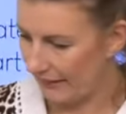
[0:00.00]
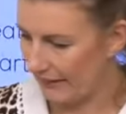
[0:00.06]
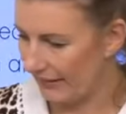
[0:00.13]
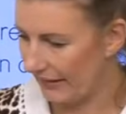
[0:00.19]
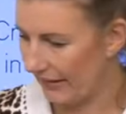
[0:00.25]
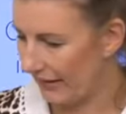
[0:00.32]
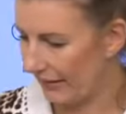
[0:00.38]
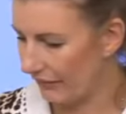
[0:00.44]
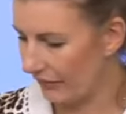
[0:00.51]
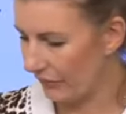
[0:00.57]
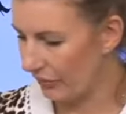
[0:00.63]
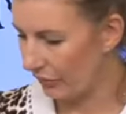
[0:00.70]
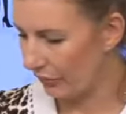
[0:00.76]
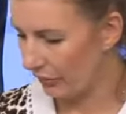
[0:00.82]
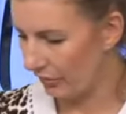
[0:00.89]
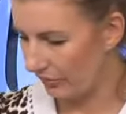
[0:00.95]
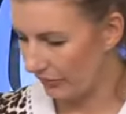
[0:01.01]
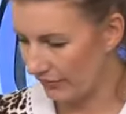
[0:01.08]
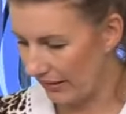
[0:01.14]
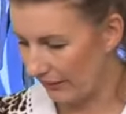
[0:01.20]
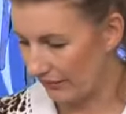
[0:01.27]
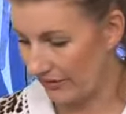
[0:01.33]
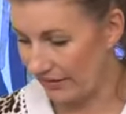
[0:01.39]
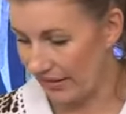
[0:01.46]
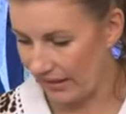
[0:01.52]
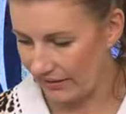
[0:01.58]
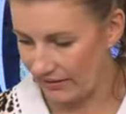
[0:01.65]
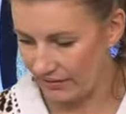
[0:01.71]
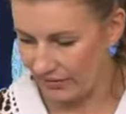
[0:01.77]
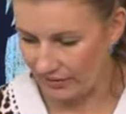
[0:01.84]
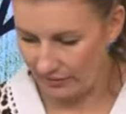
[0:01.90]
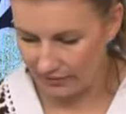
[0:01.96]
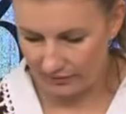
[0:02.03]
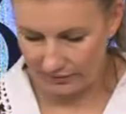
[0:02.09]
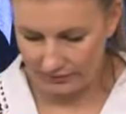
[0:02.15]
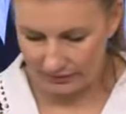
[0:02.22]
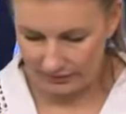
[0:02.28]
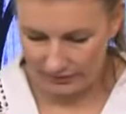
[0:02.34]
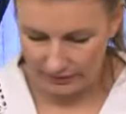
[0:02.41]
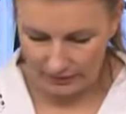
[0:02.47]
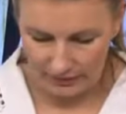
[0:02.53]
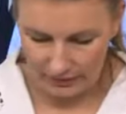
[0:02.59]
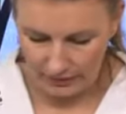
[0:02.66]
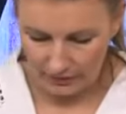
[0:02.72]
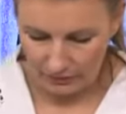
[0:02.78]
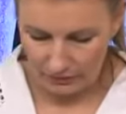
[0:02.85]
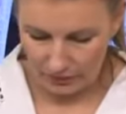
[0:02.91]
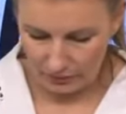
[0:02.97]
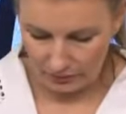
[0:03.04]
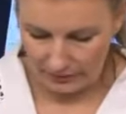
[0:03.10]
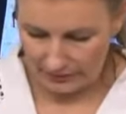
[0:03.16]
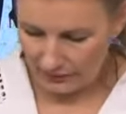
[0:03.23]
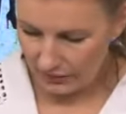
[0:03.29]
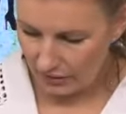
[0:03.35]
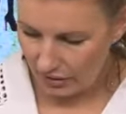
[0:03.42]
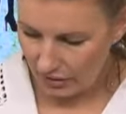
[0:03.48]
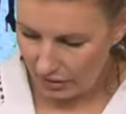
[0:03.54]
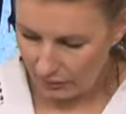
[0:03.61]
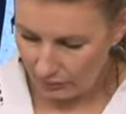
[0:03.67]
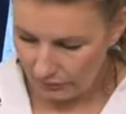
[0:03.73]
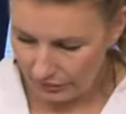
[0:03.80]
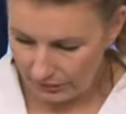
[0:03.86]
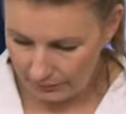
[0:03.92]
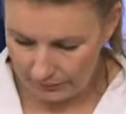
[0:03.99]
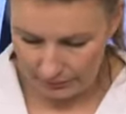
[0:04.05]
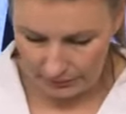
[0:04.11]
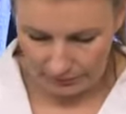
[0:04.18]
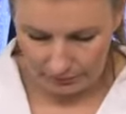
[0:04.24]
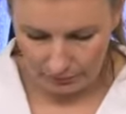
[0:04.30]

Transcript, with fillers: and I have the two colours that I've decided on. So let's go, shall we?